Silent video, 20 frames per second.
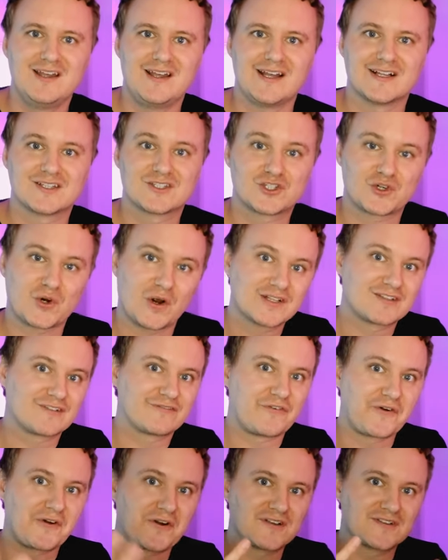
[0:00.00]
it's trying to
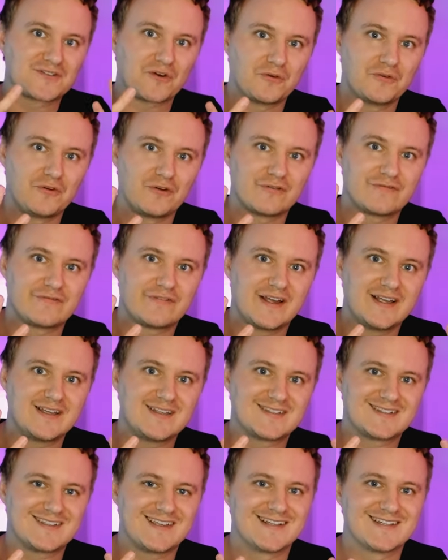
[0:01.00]
focus on your
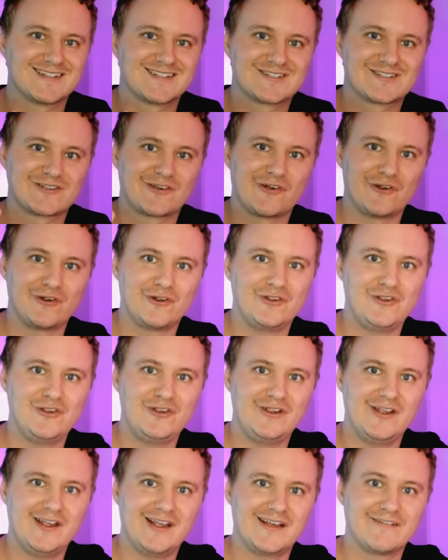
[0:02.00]
face, and so
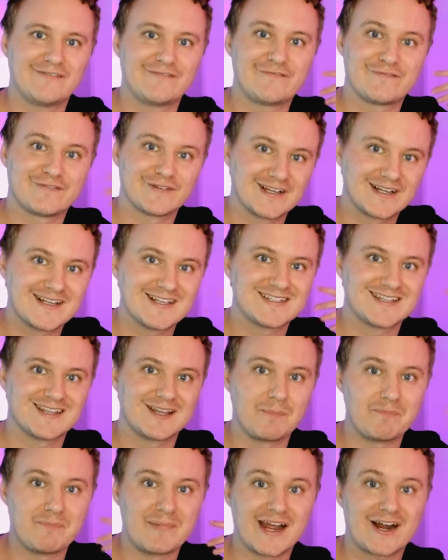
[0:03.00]
it flickers in the
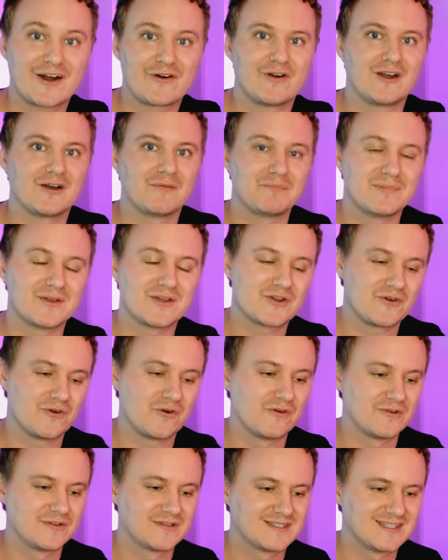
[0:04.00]
background
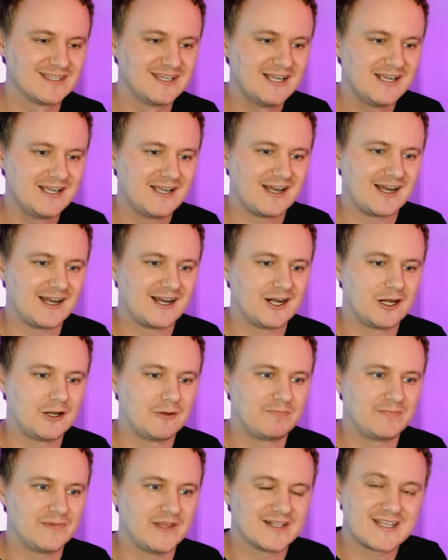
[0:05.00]
because
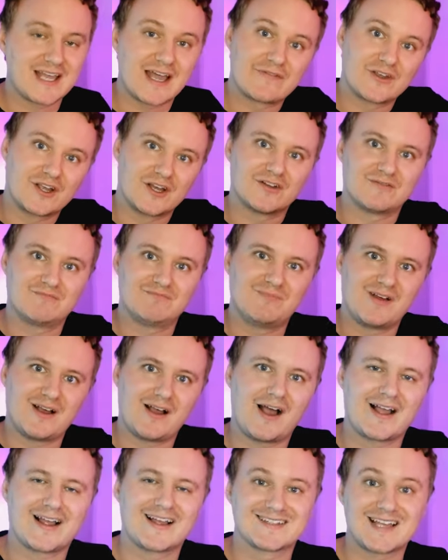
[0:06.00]
um, it's having a
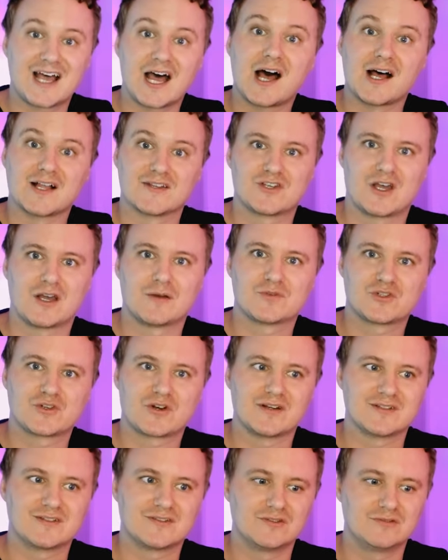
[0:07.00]
I guess hard time
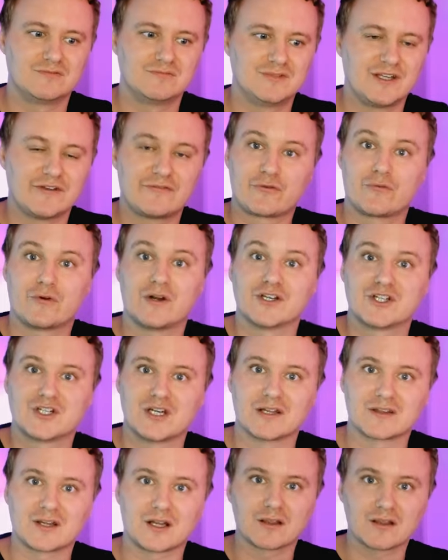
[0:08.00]
trying to
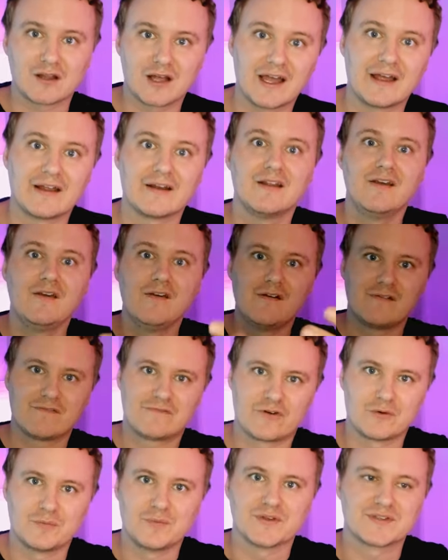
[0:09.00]
differentiate the light
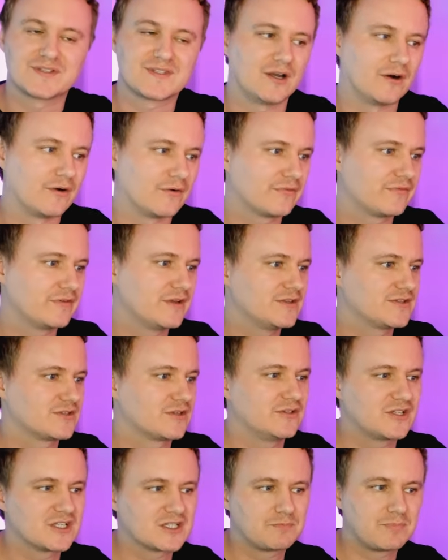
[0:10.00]
from yourself. So
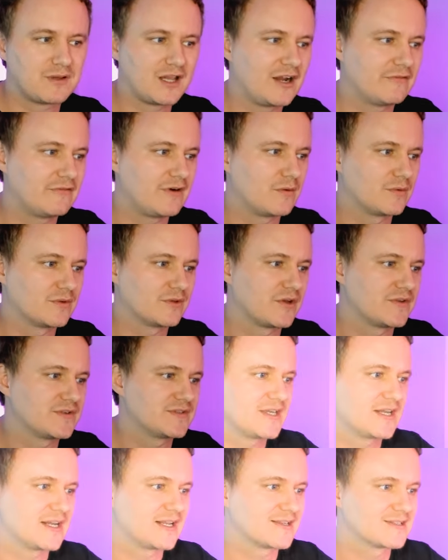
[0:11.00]
just play around with those
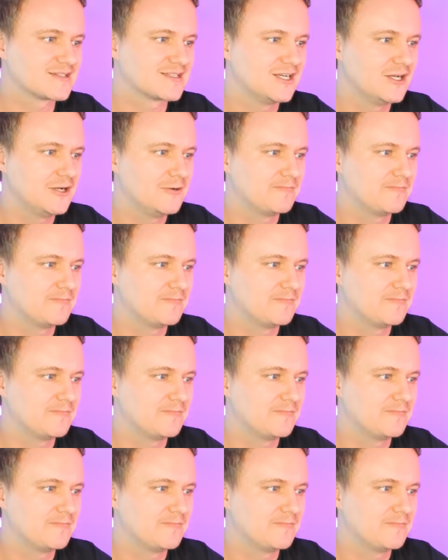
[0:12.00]
settings.